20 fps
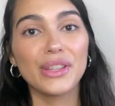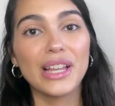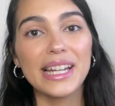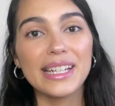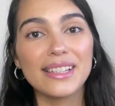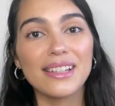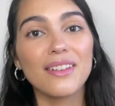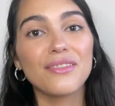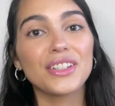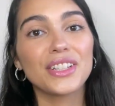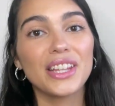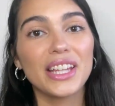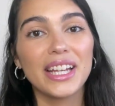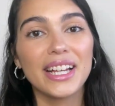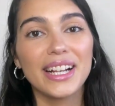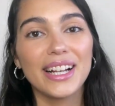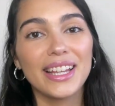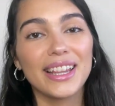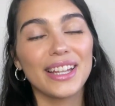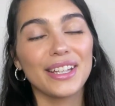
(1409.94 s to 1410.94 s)
that is
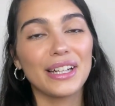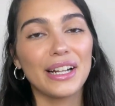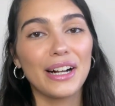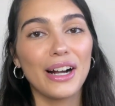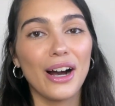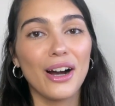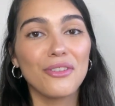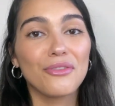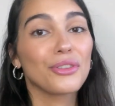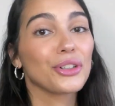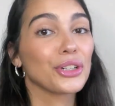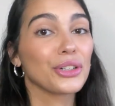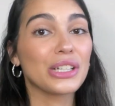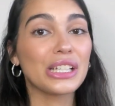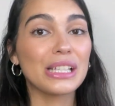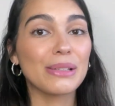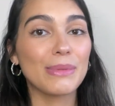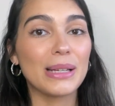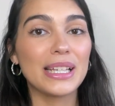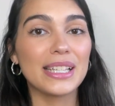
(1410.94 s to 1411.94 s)
everything that I got for
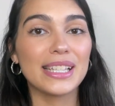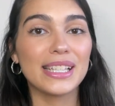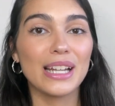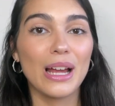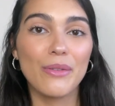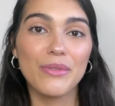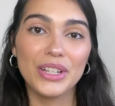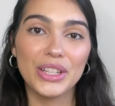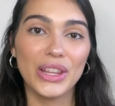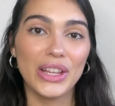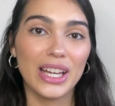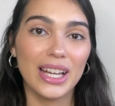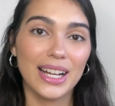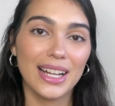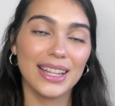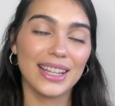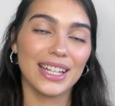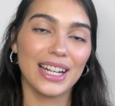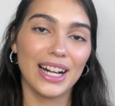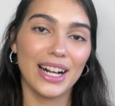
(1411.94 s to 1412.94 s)
Christmas and everything
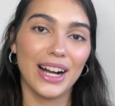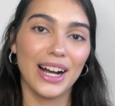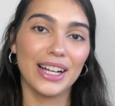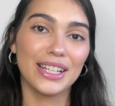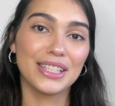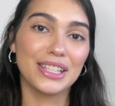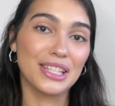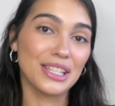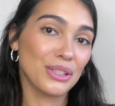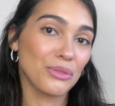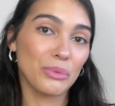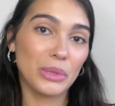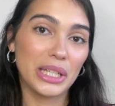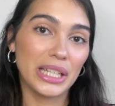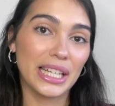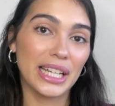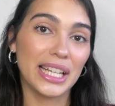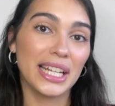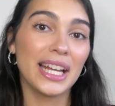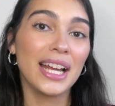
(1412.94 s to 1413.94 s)
that I got in
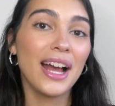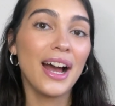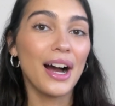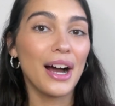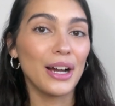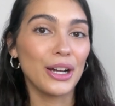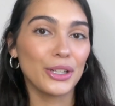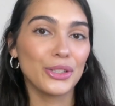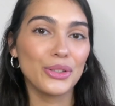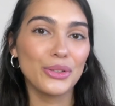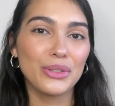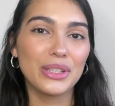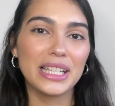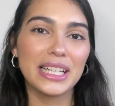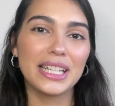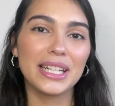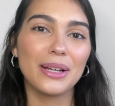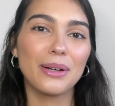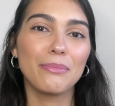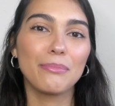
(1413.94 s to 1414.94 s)
Sweden. I also
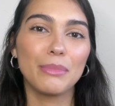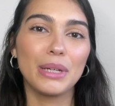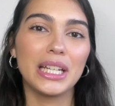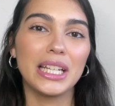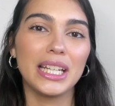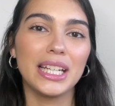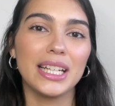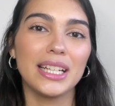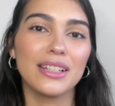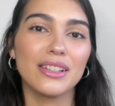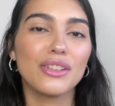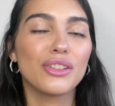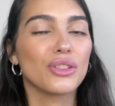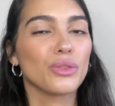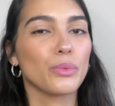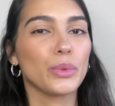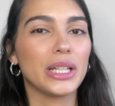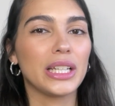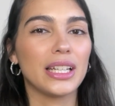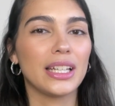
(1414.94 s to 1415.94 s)
did a mini
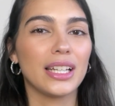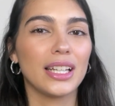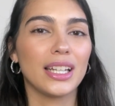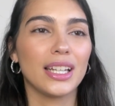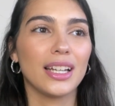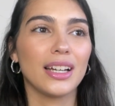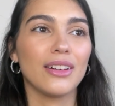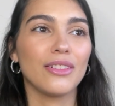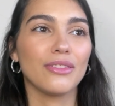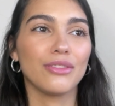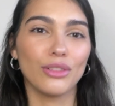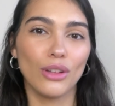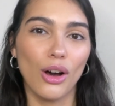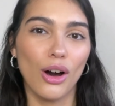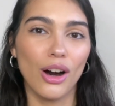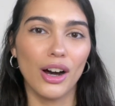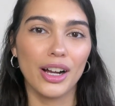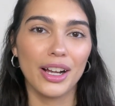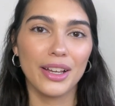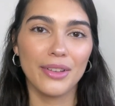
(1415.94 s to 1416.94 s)
Sweden
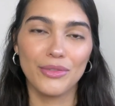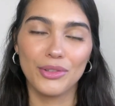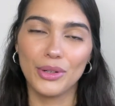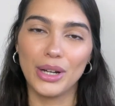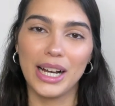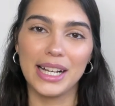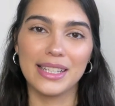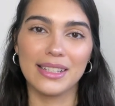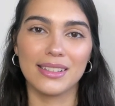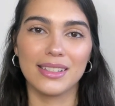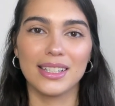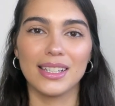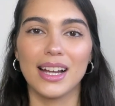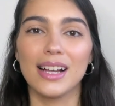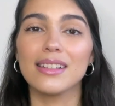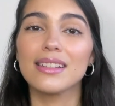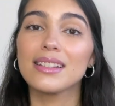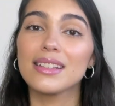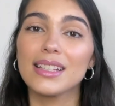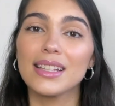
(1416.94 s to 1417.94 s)
vlog. If you guys did
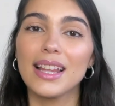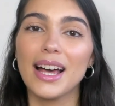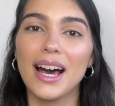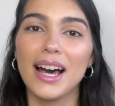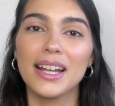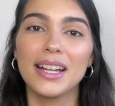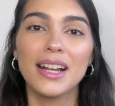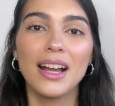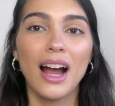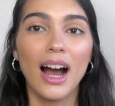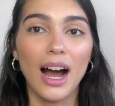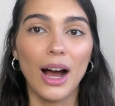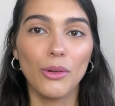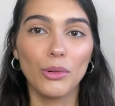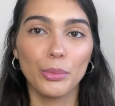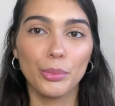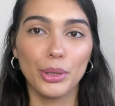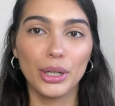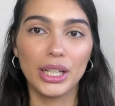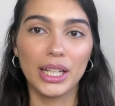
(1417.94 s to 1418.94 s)
not see that, I
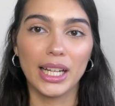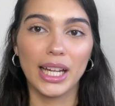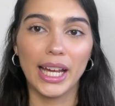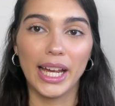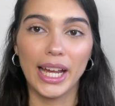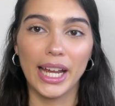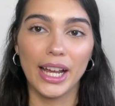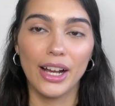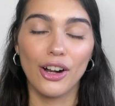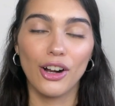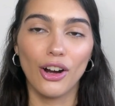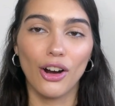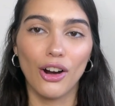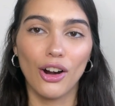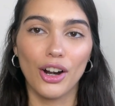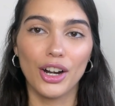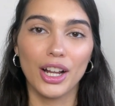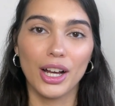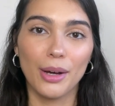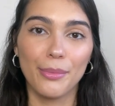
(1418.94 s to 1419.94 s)
will put a
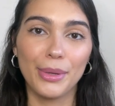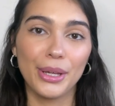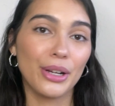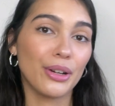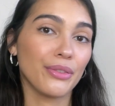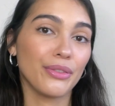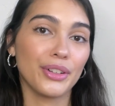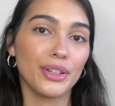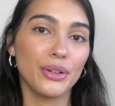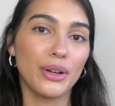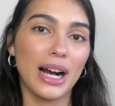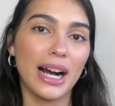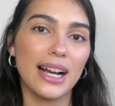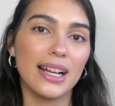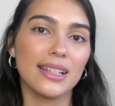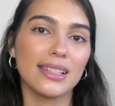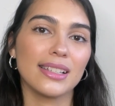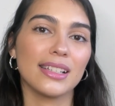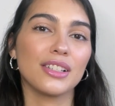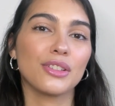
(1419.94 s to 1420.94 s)
card up here for you
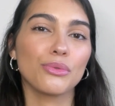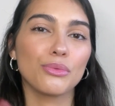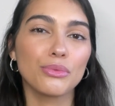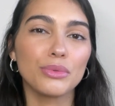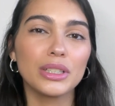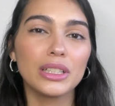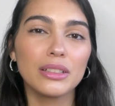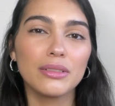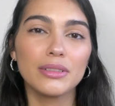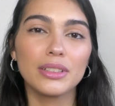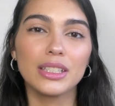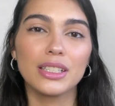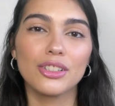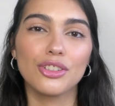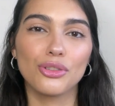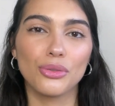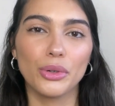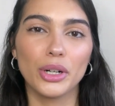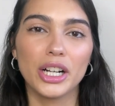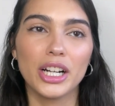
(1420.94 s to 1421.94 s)
guys. It's really, really
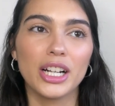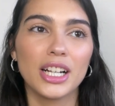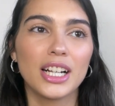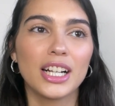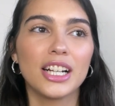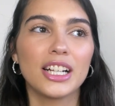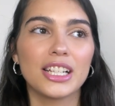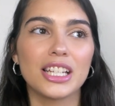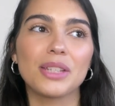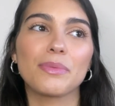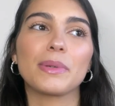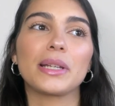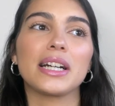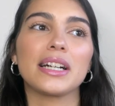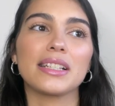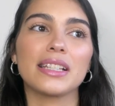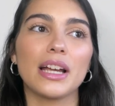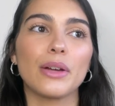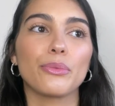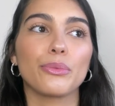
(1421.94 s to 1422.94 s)
short, just
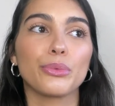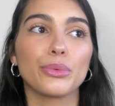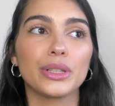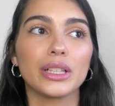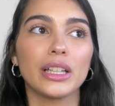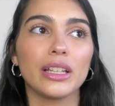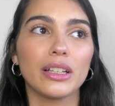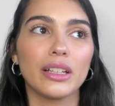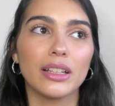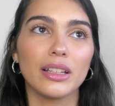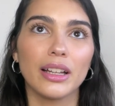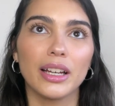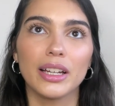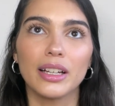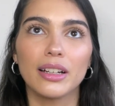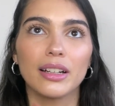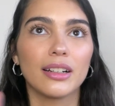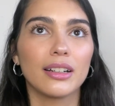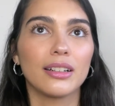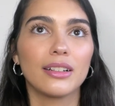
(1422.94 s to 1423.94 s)
because I really
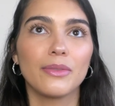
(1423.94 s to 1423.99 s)
like